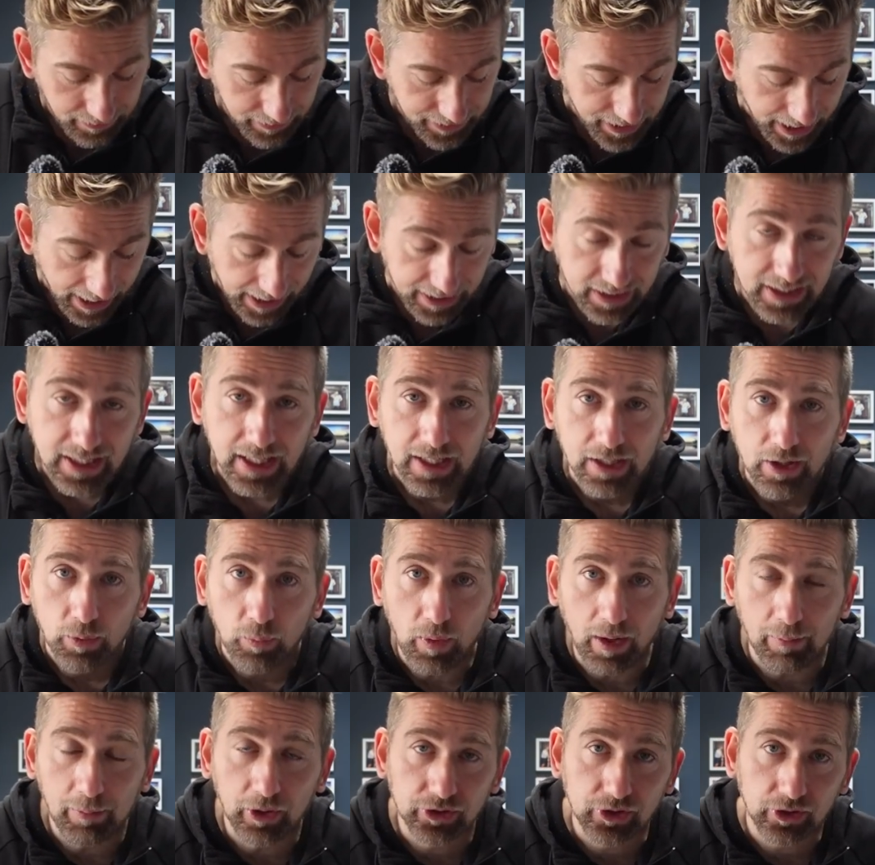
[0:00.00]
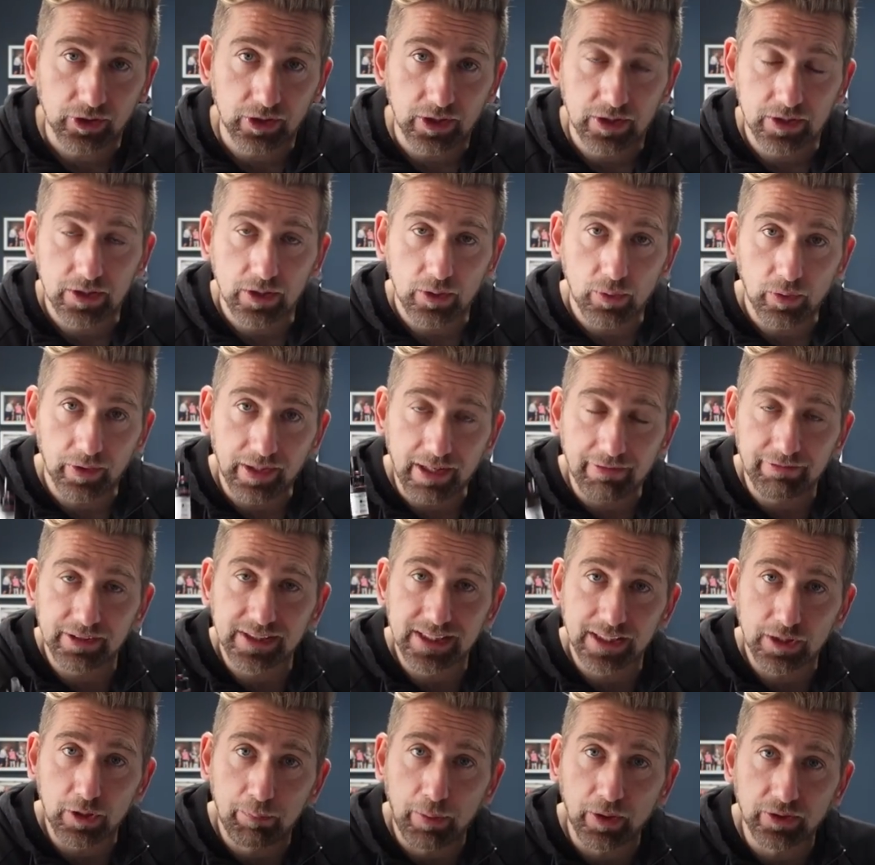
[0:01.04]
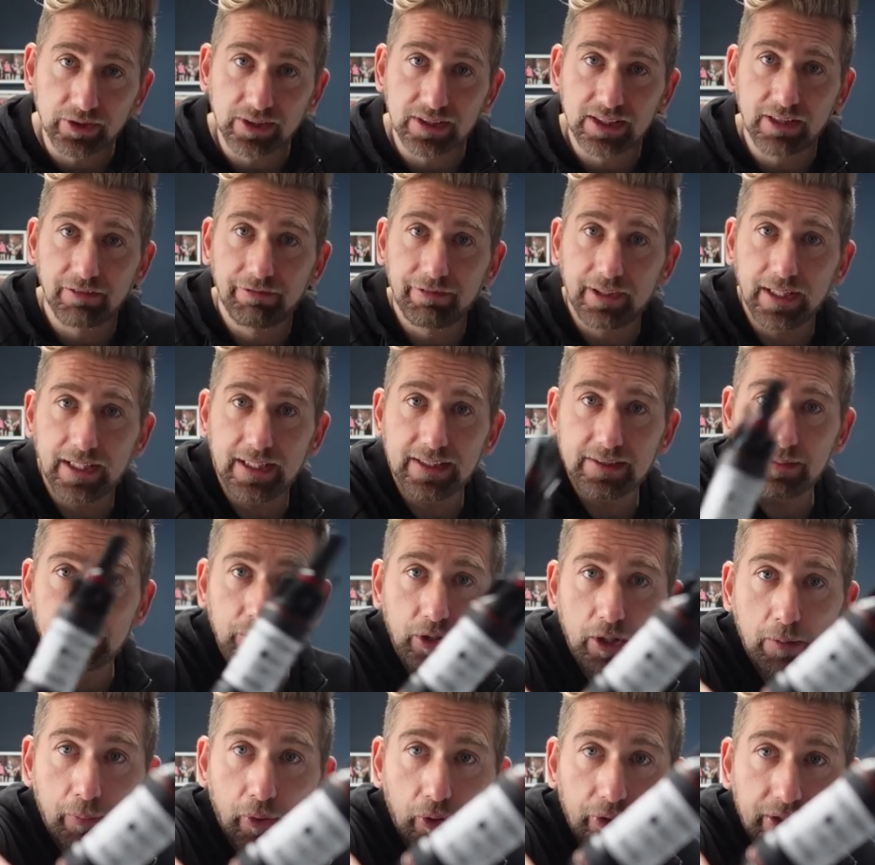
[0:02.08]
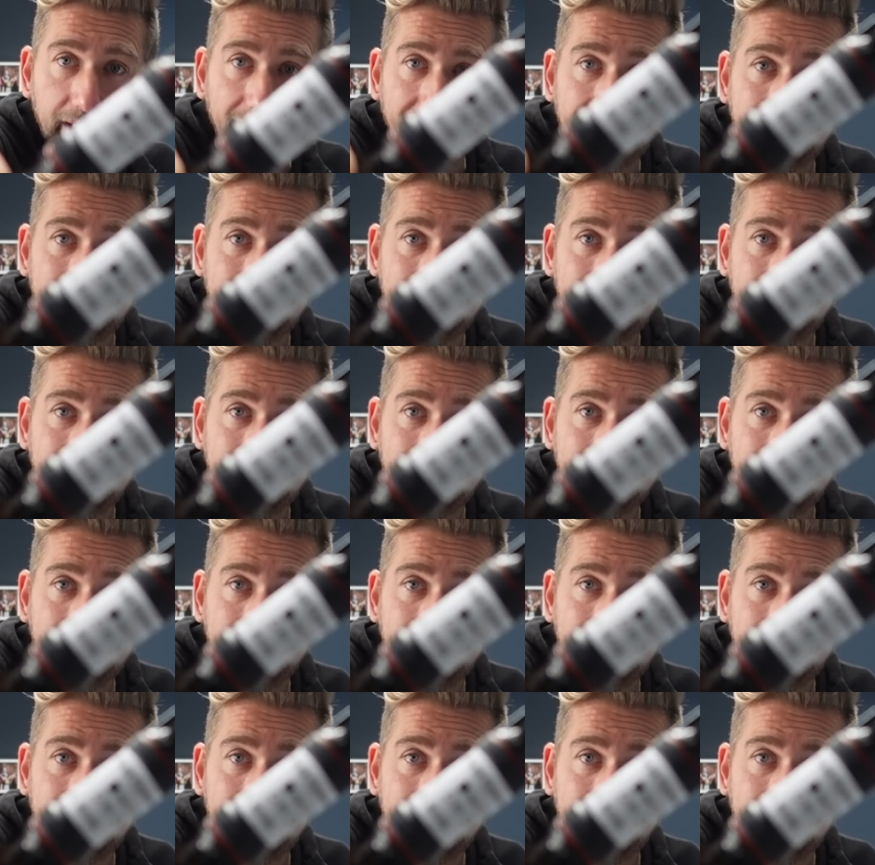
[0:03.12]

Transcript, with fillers: And then what I'm also going to do on every single positive feed is I'm going to put an